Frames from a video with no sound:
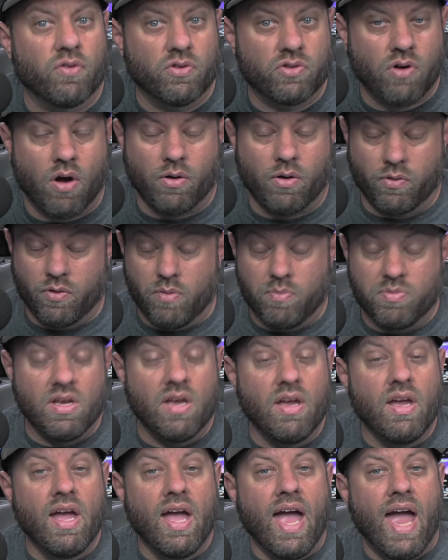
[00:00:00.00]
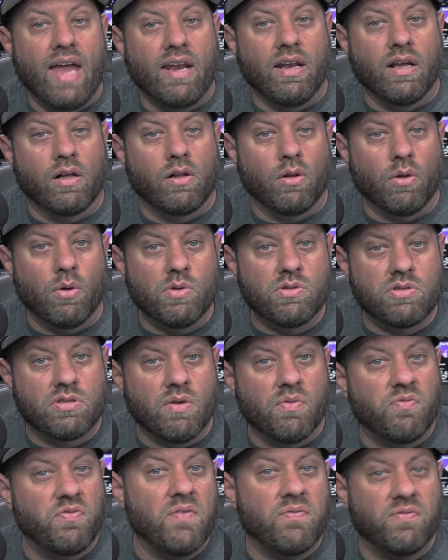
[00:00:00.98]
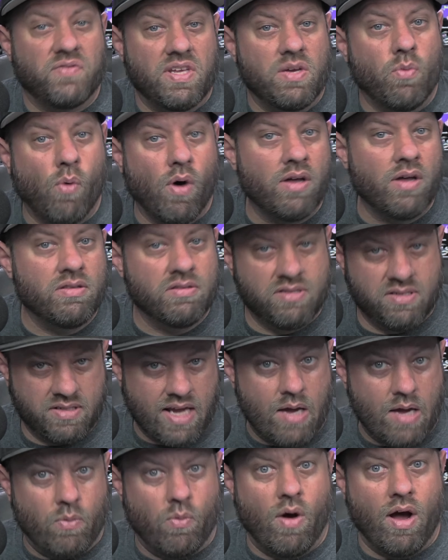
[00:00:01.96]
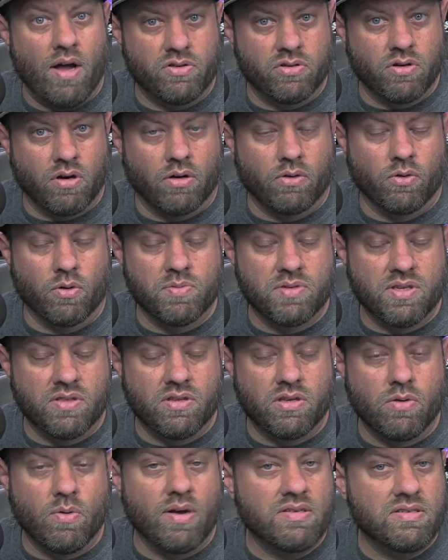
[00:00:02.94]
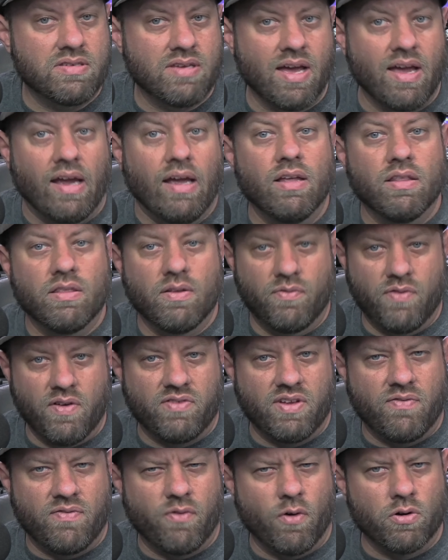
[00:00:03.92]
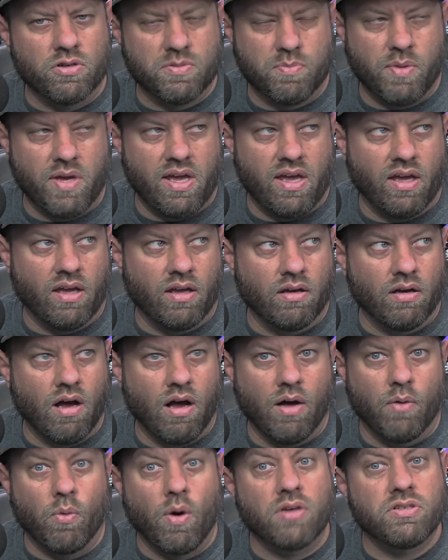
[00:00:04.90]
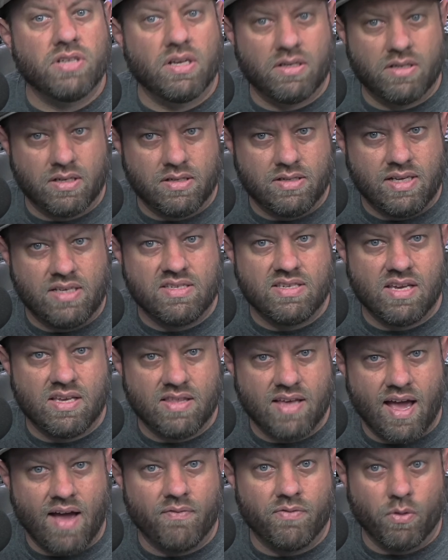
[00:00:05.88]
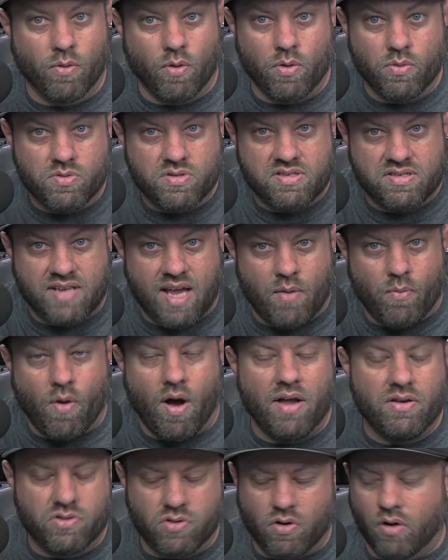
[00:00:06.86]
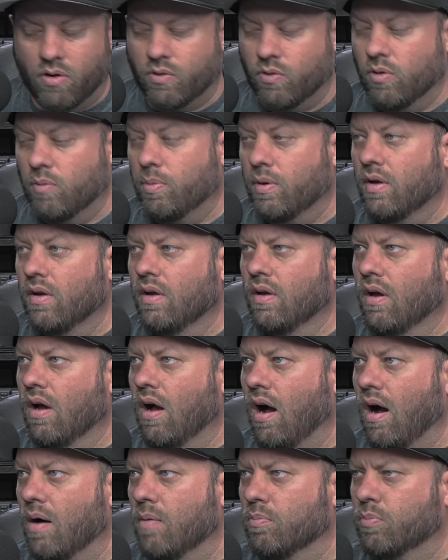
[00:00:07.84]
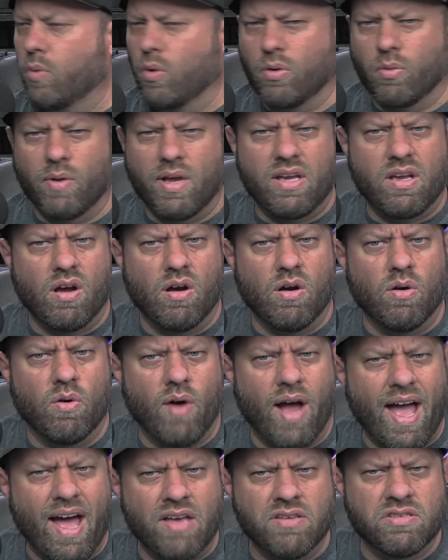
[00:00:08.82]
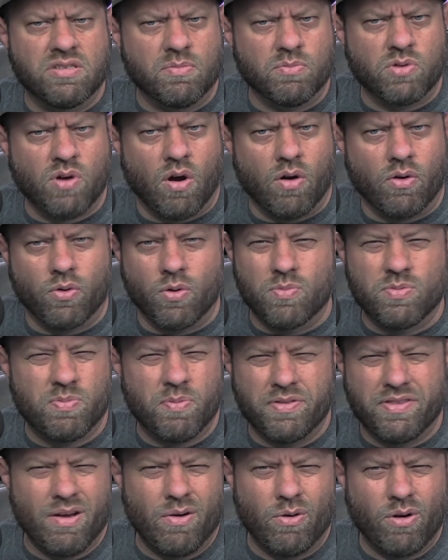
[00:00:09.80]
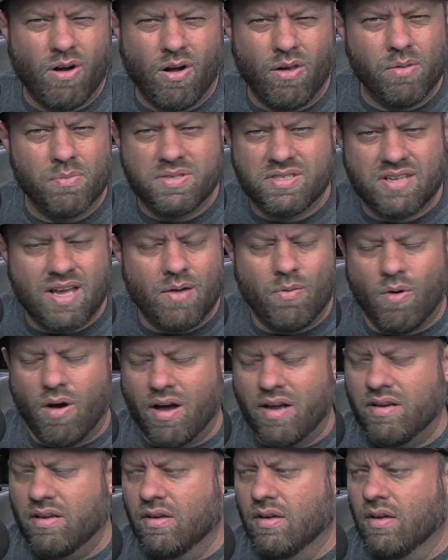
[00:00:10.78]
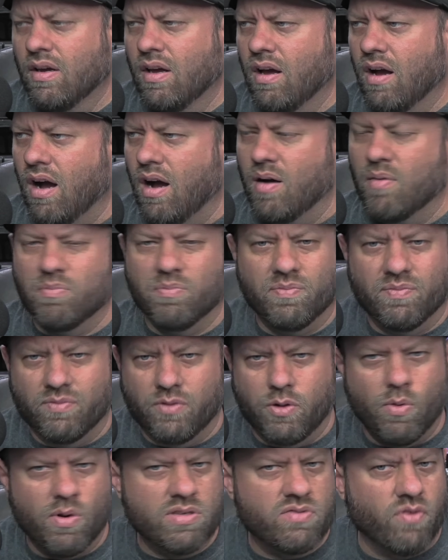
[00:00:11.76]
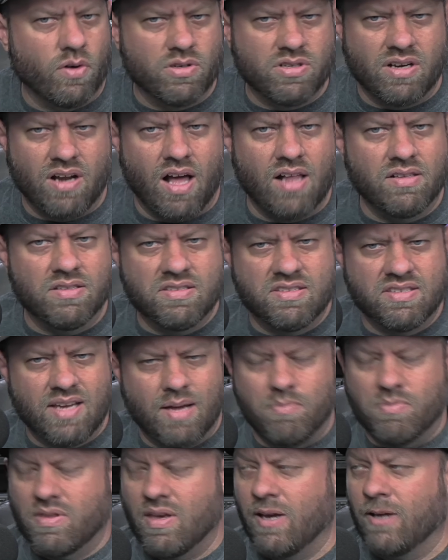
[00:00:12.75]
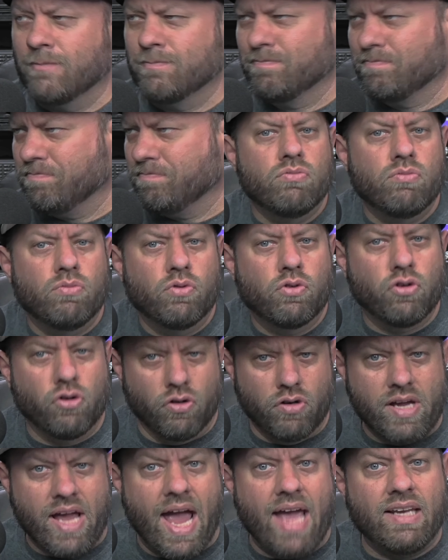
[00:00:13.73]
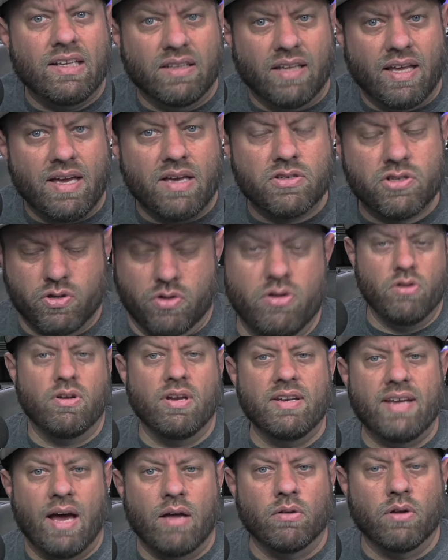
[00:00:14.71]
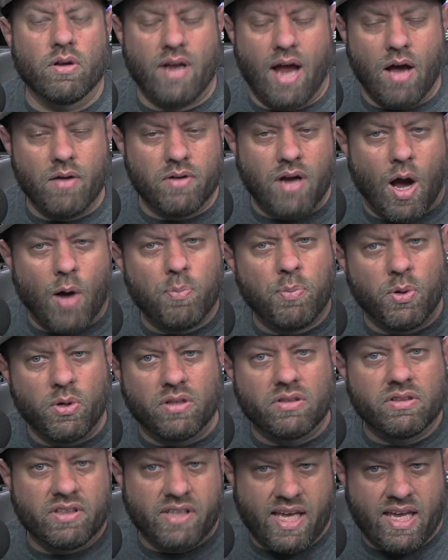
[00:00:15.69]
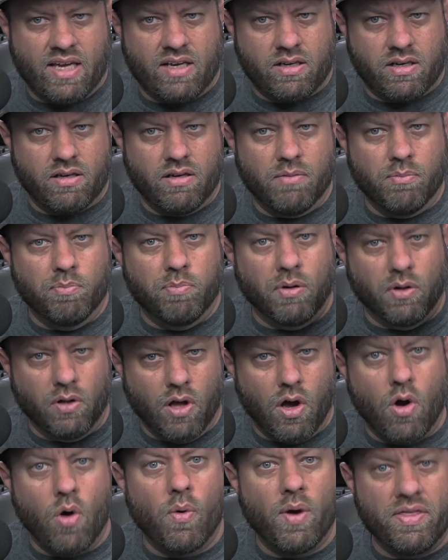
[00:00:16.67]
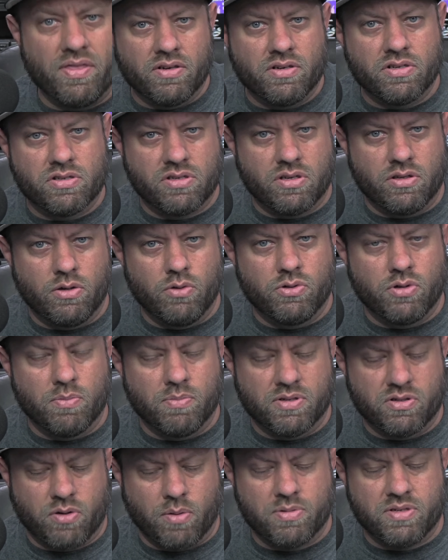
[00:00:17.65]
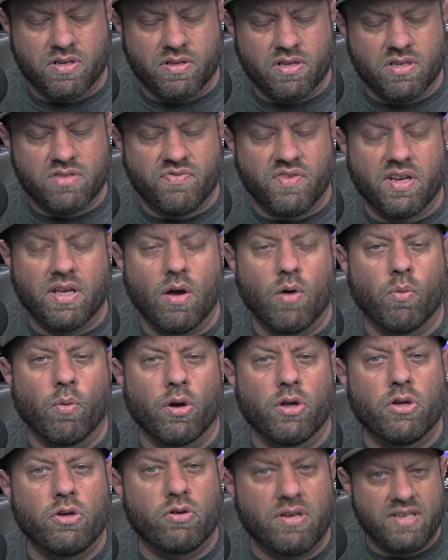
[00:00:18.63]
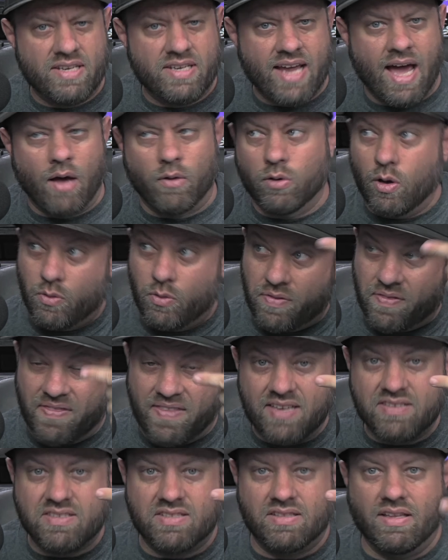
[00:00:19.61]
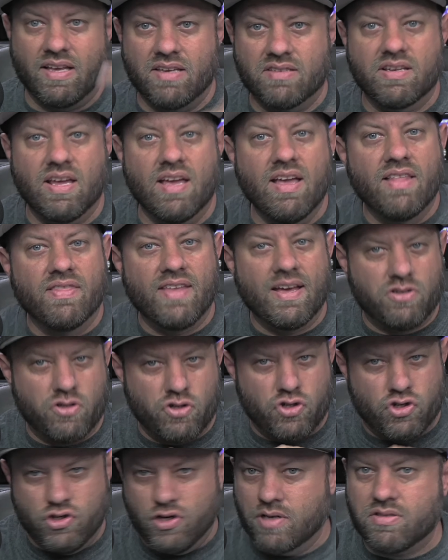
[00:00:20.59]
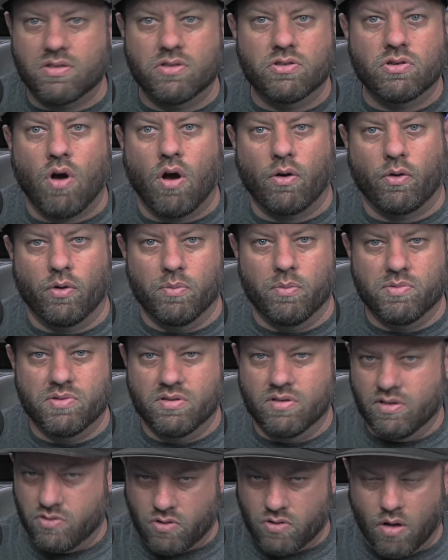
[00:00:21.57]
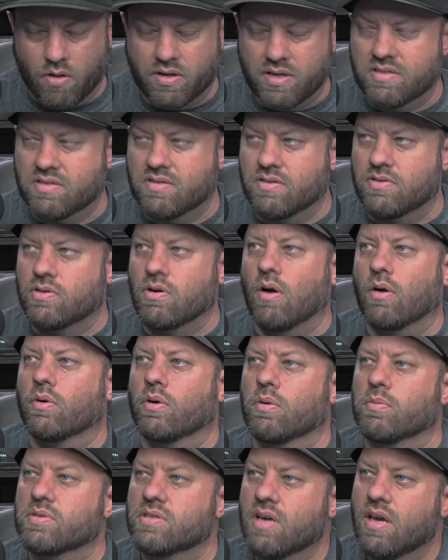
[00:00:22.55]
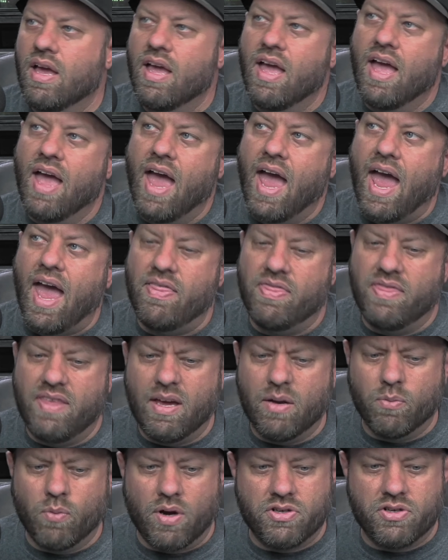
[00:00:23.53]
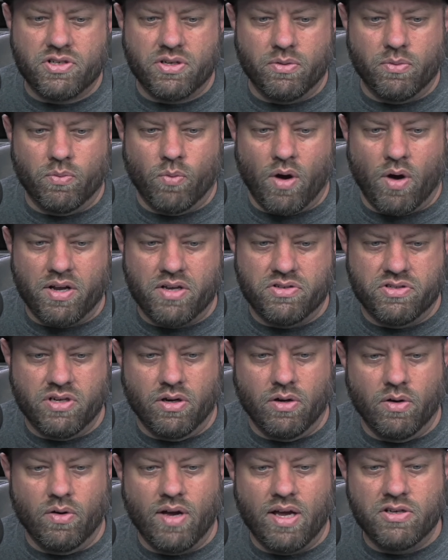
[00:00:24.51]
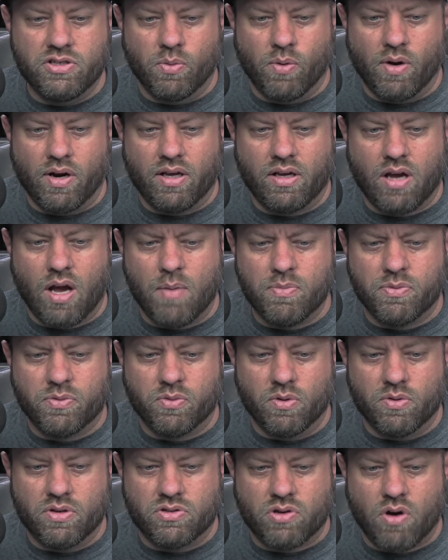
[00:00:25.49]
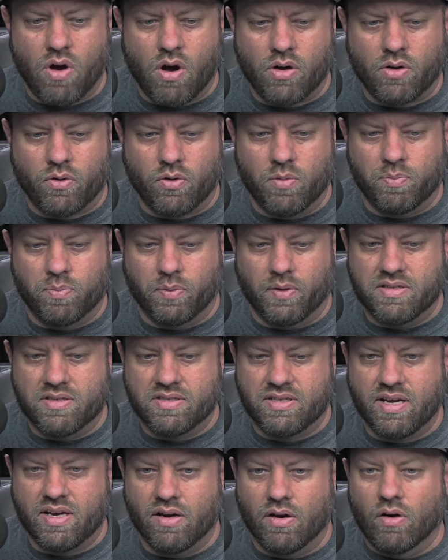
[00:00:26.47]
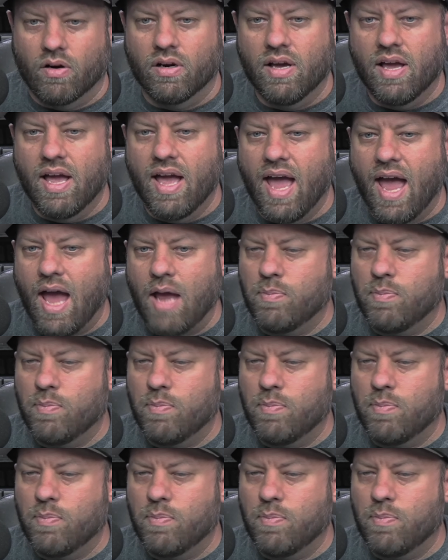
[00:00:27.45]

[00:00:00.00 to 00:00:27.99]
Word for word: talk groups. It includes the 51 statewide talk groups in the USA, the 51st being uh, Washington, D.C., they have their own statewide talk group. Um, Puerto Rico has some talk groups, but they don't call them statewide. Um, U.S. Virgin Islands, same thing create a list or you can download I'll, I'll, put a link below in the youtube description of this video where you can download this list that's just the talk groups that's all it is the talk groups and then what you want to do is you want to come through the talk group list here and